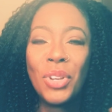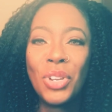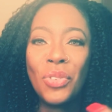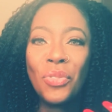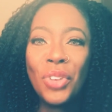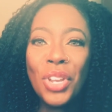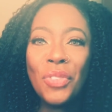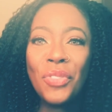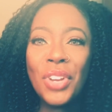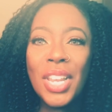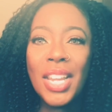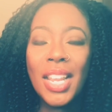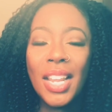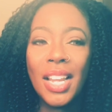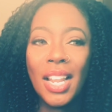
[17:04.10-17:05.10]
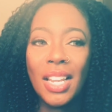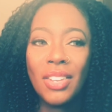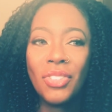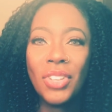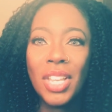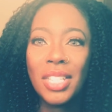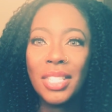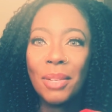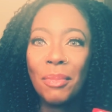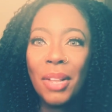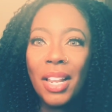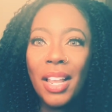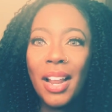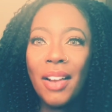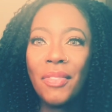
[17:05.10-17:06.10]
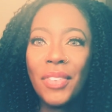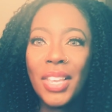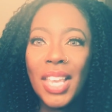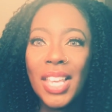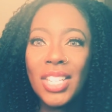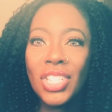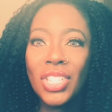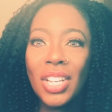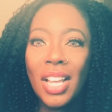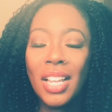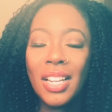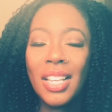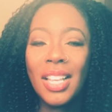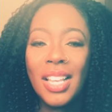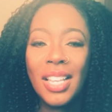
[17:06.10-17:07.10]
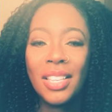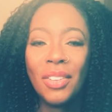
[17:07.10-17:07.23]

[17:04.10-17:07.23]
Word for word: when you reread it and you get some clarification on it,